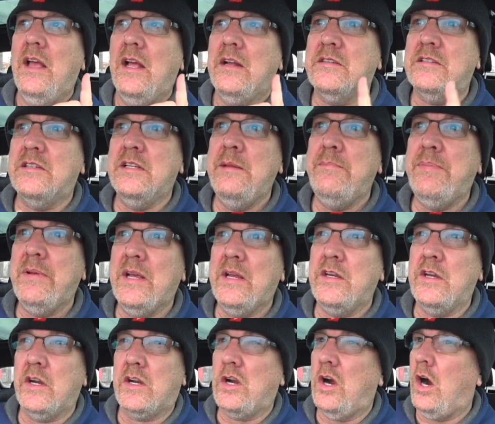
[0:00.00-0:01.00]
and sleeping
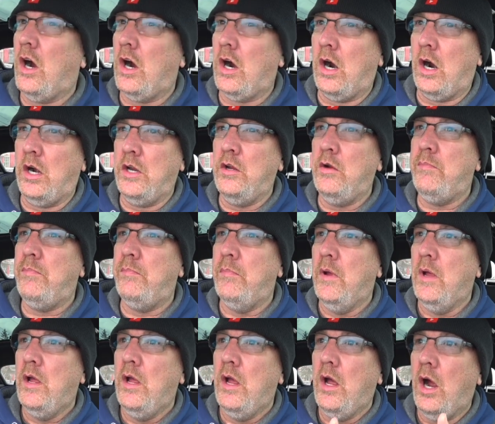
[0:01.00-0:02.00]
in your car. Are
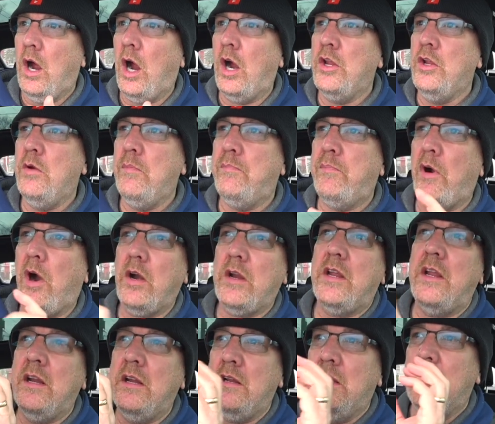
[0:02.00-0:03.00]
you
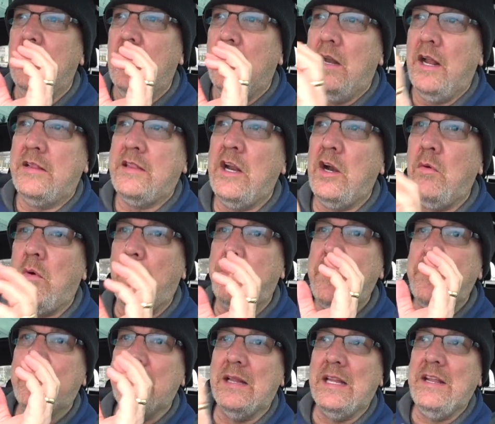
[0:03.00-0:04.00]
parking? Like, they don't want
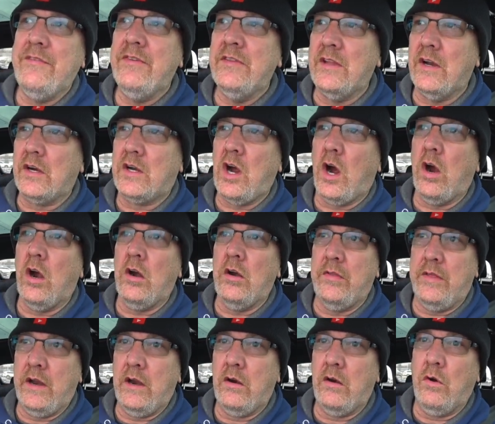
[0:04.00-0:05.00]
people leaving their car
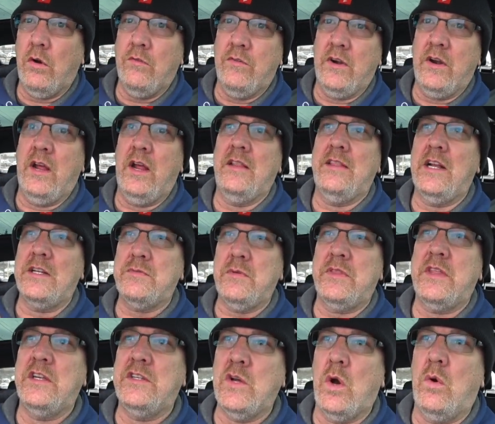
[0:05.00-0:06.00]
there overnight. That's
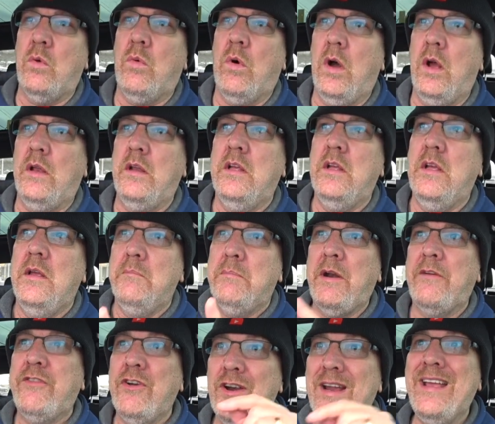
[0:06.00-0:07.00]
what they don't want.
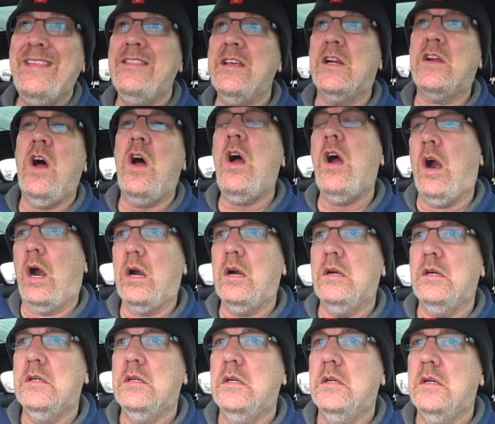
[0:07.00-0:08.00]
But if you're in the car,
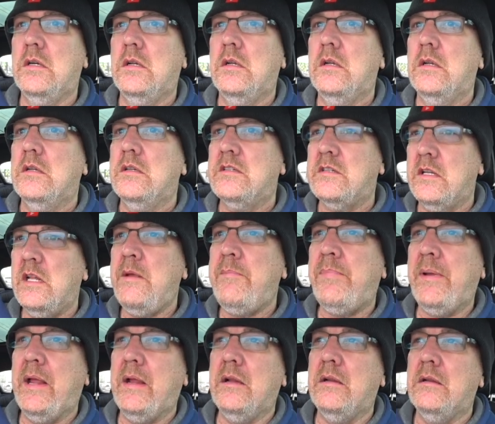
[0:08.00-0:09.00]

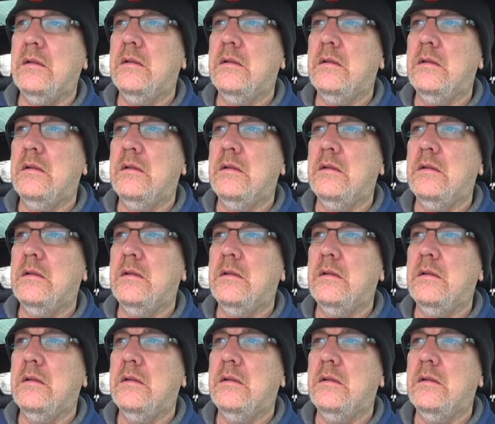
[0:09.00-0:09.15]
sleeping,